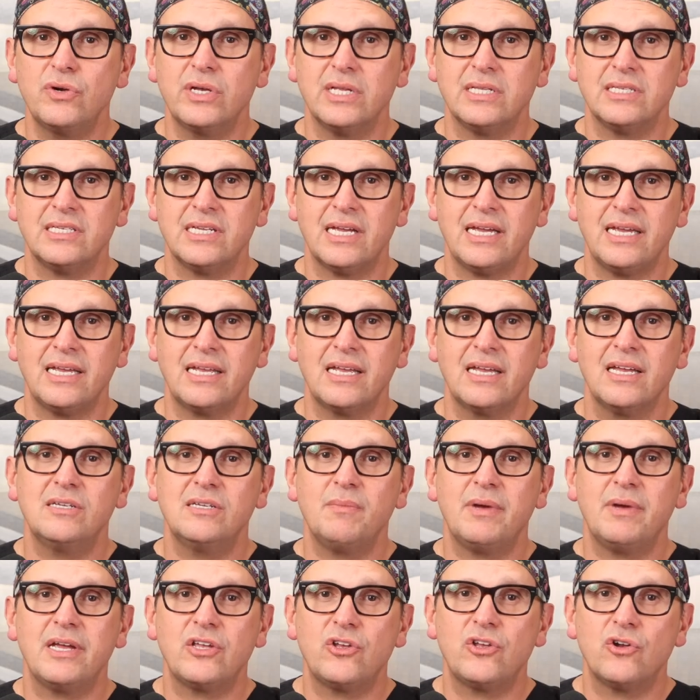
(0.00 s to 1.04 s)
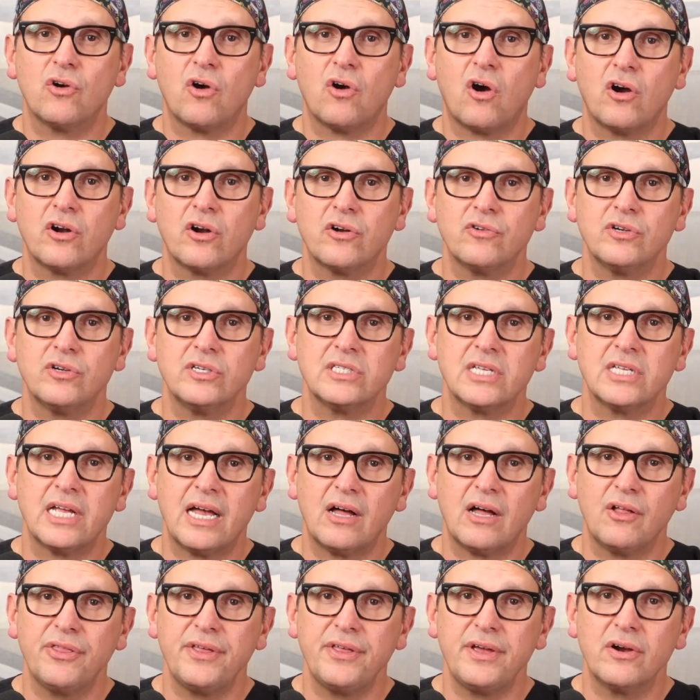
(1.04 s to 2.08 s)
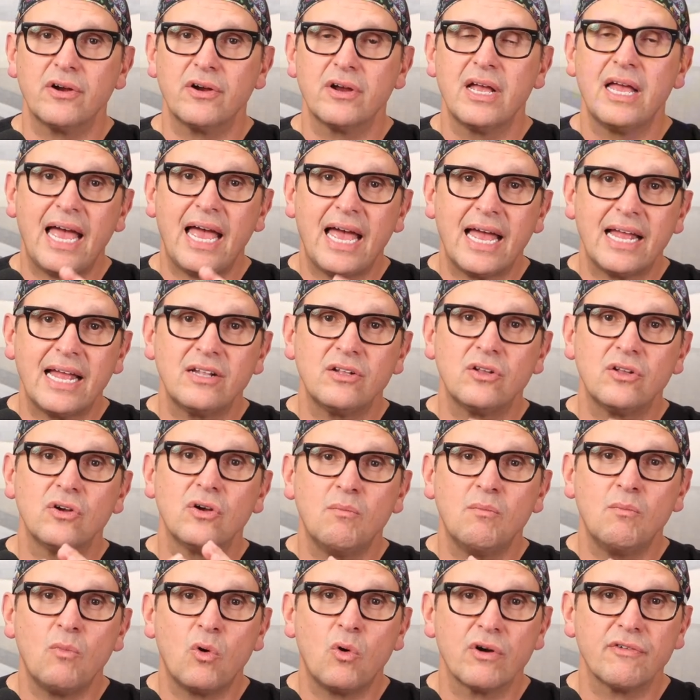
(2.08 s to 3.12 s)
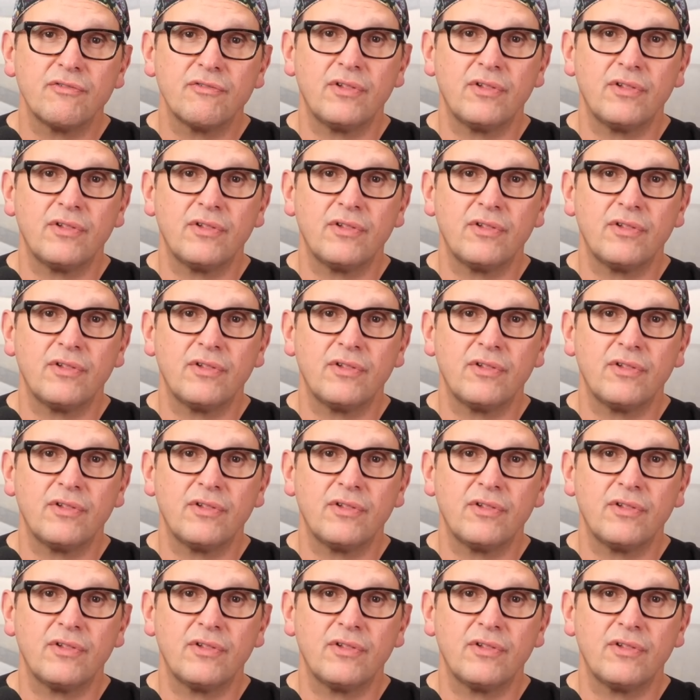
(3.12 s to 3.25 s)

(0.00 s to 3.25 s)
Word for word: can take to make your arteries healthier and more